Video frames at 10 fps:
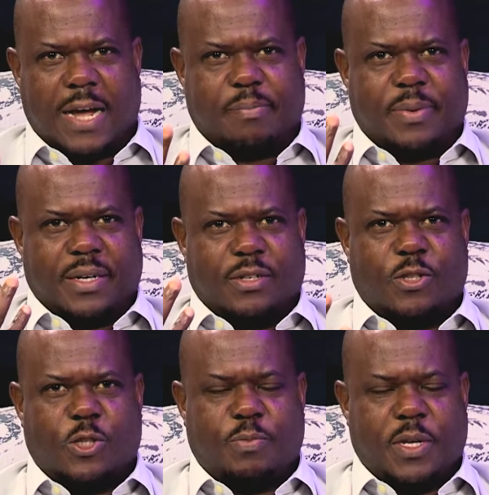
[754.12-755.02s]
up and
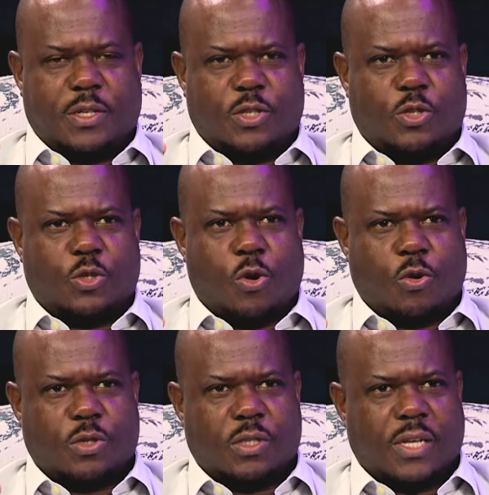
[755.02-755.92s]
speaks,
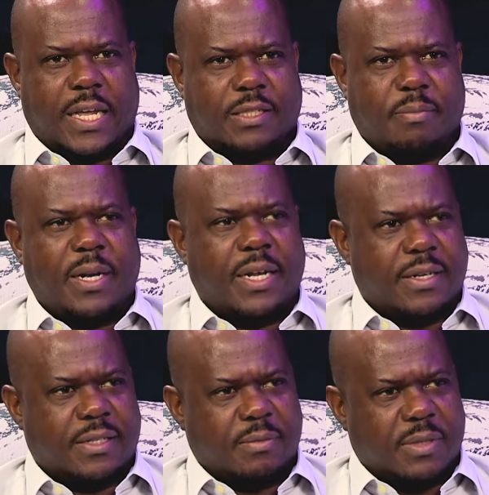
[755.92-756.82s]
talks, has
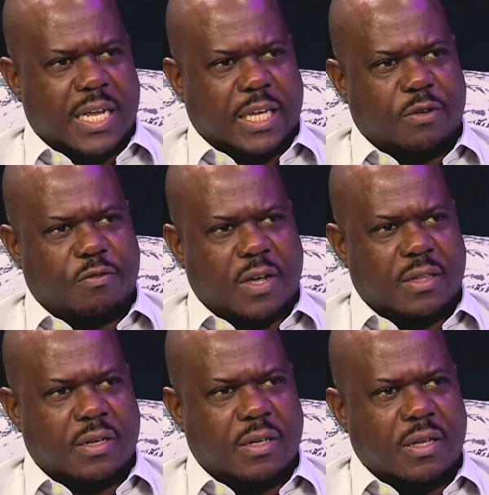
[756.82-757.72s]
mannerisms like your father.